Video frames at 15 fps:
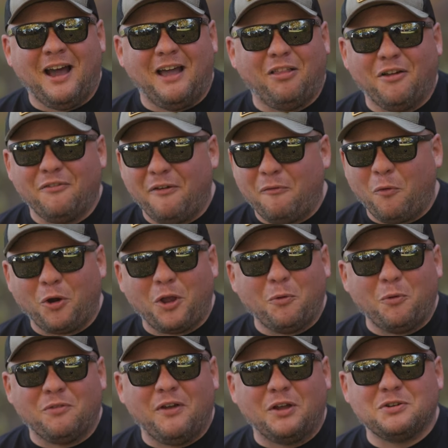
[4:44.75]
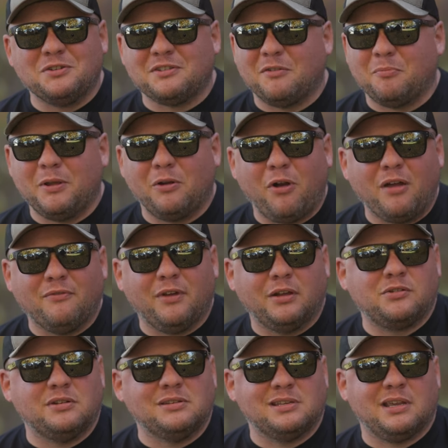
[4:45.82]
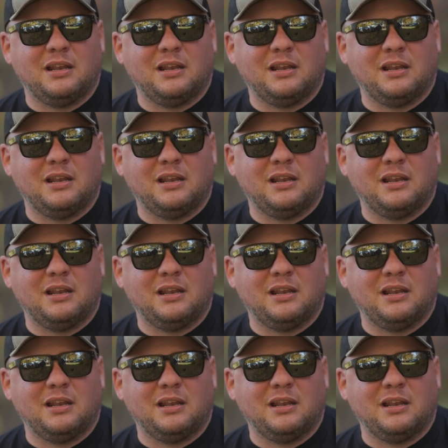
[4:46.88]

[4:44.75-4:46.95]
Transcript: I love working with veterans, I love being around veterans,